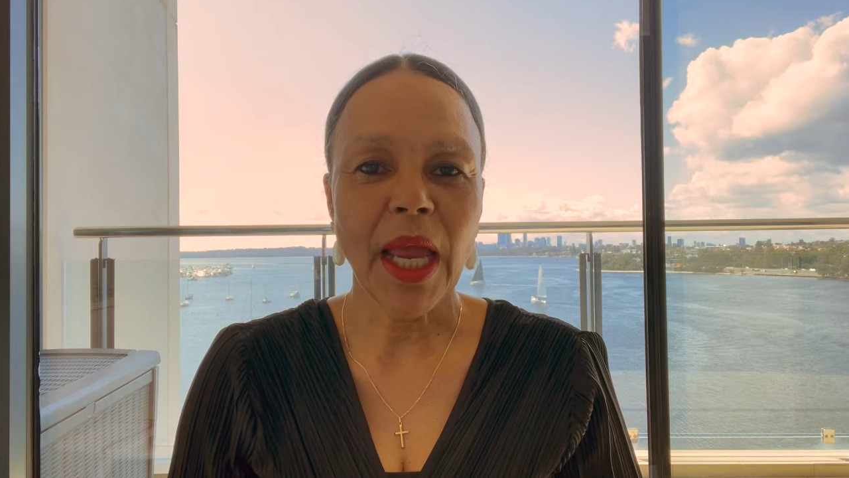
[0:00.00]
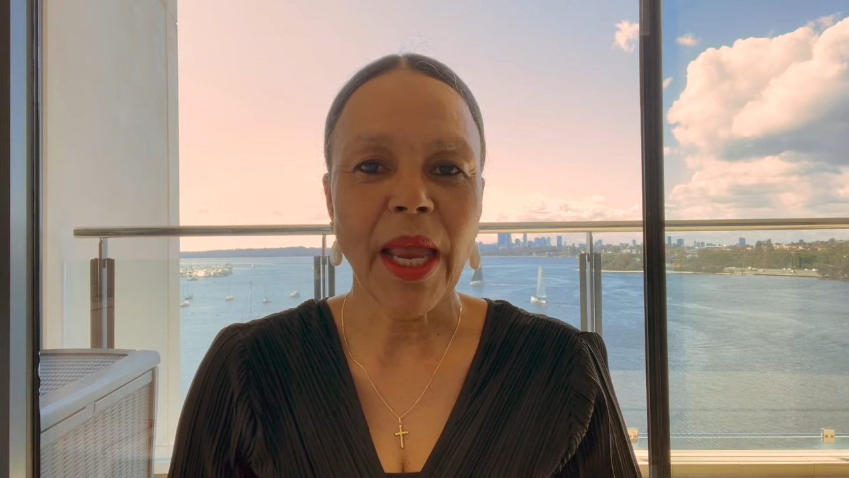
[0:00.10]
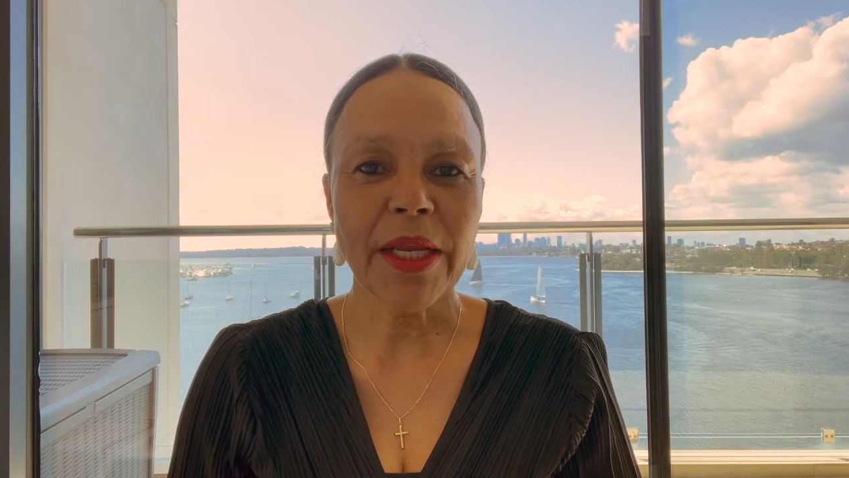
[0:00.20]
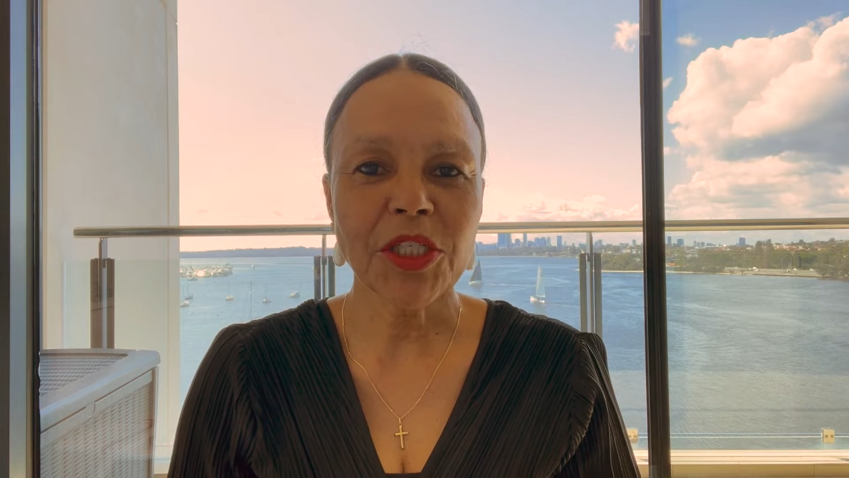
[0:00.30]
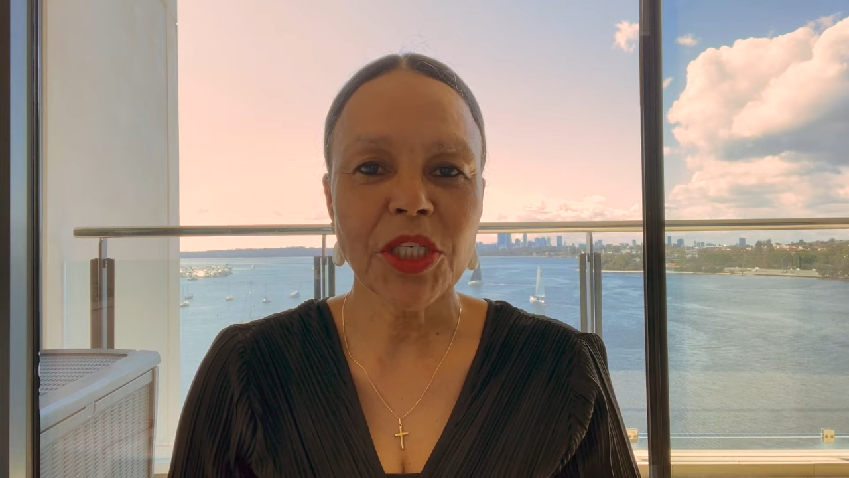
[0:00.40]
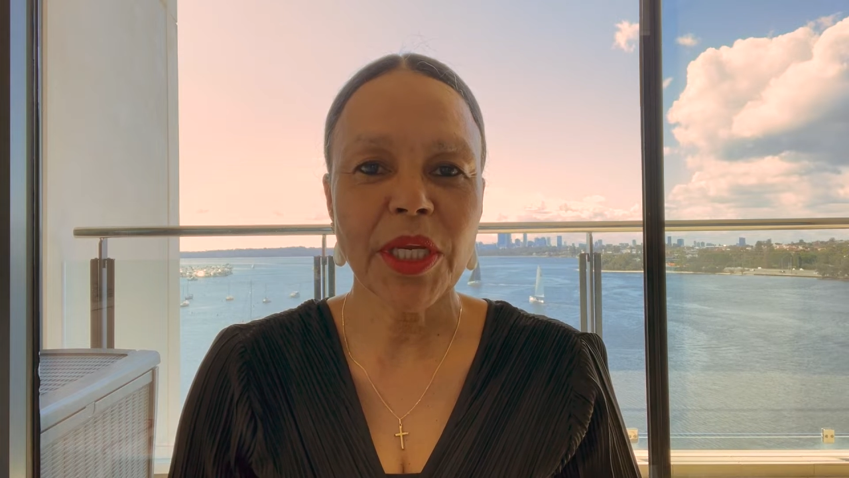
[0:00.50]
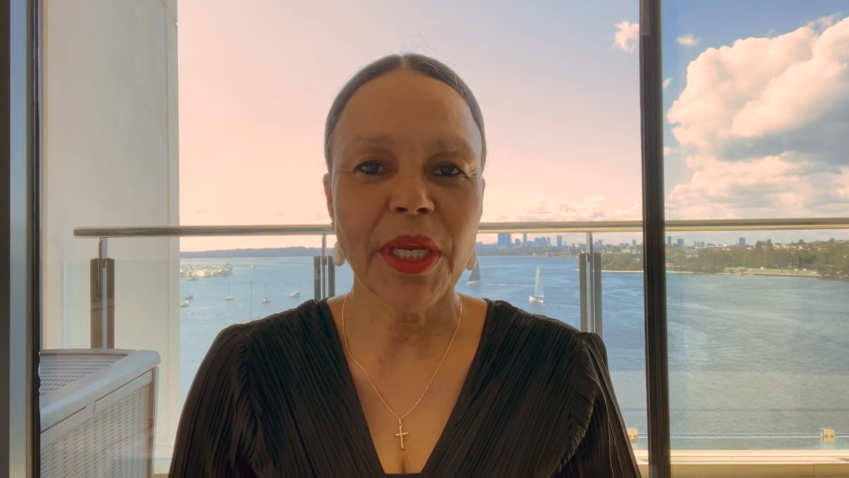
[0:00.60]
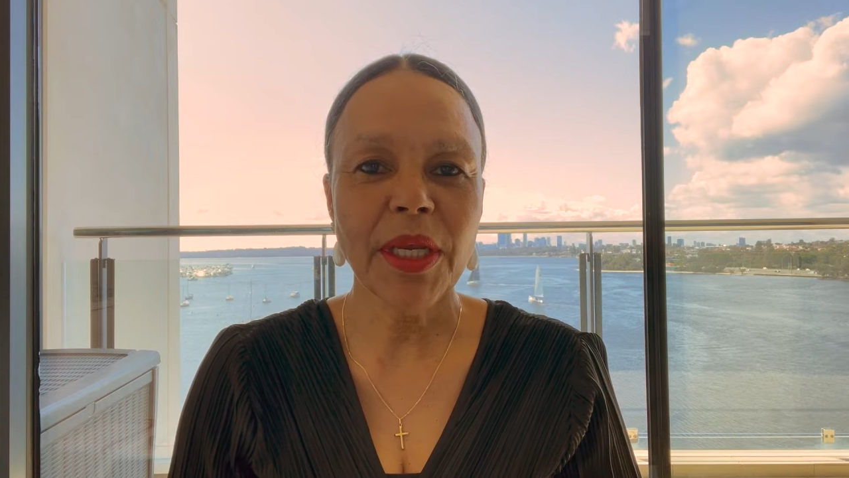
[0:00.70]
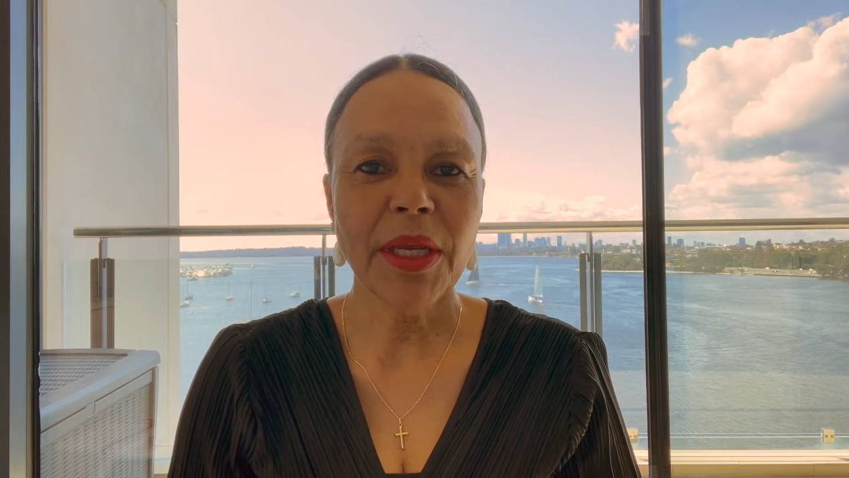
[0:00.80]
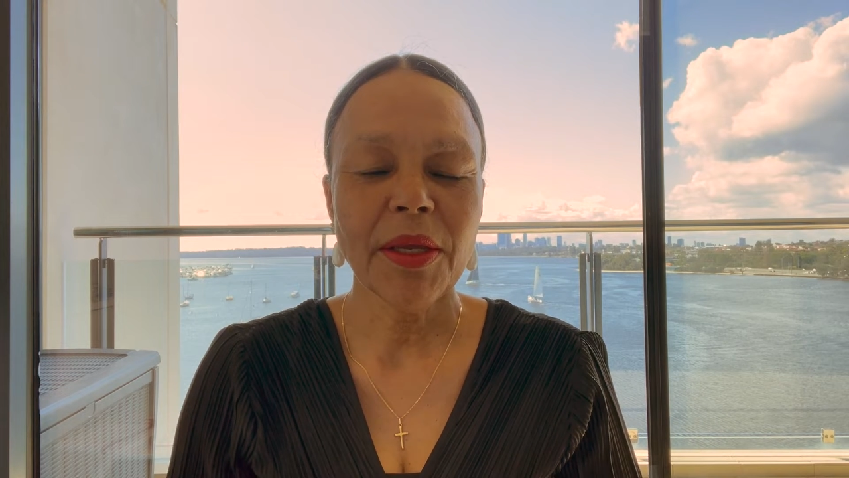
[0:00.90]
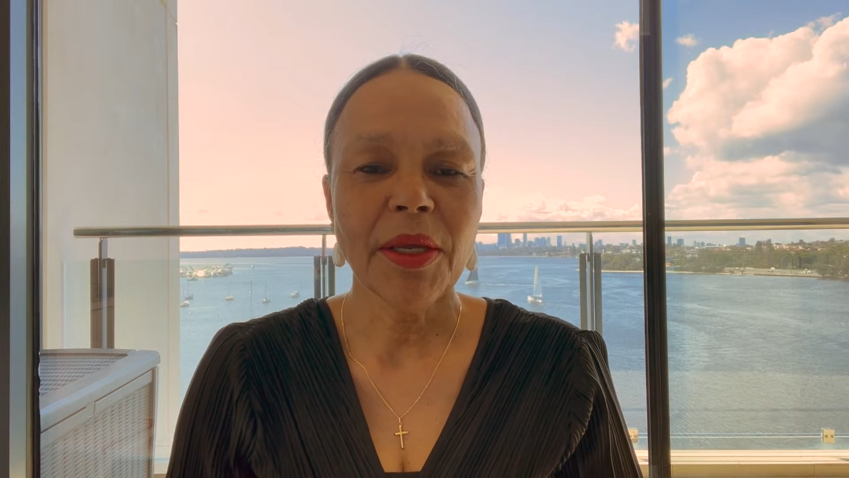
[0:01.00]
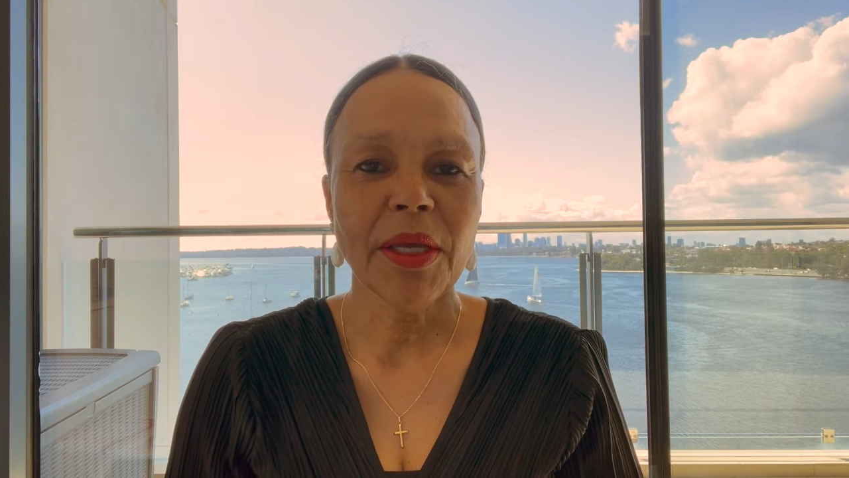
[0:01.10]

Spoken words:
actually